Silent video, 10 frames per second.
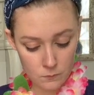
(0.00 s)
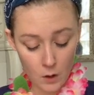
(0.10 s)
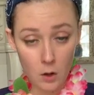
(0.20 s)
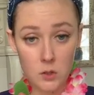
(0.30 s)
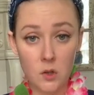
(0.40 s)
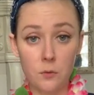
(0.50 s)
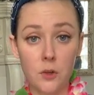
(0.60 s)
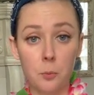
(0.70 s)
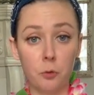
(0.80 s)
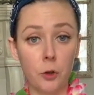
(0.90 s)
Also,
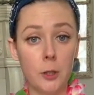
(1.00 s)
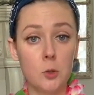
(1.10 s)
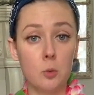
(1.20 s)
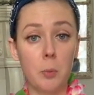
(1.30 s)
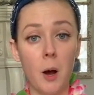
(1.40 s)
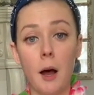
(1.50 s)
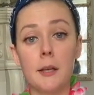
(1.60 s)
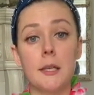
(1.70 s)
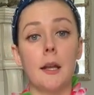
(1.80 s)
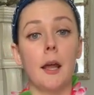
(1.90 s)
feel free to pause
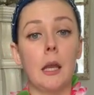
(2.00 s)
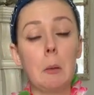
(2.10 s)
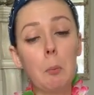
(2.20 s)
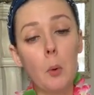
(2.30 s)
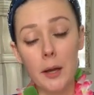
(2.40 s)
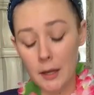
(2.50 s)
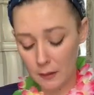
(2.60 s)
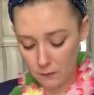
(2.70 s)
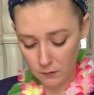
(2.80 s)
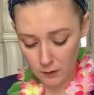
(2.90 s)
at any point in
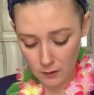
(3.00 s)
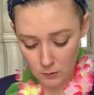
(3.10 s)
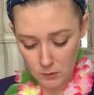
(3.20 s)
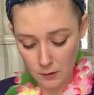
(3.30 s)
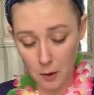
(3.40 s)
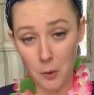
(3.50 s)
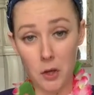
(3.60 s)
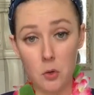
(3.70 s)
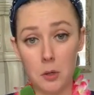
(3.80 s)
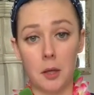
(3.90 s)
the video so that way
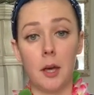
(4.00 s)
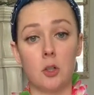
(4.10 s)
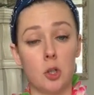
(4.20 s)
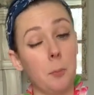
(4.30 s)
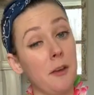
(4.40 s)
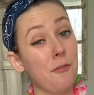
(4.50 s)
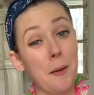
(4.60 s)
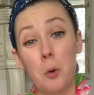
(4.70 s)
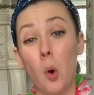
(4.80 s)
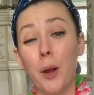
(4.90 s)
you can catch up if
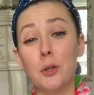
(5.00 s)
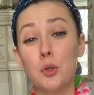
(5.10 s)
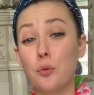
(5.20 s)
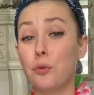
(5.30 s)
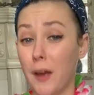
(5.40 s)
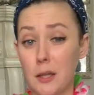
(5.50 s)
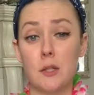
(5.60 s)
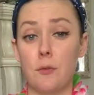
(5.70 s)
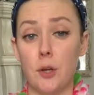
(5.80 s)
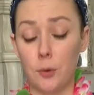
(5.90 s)
I'm going too fast
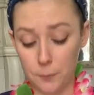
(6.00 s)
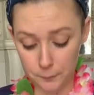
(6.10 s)
for you.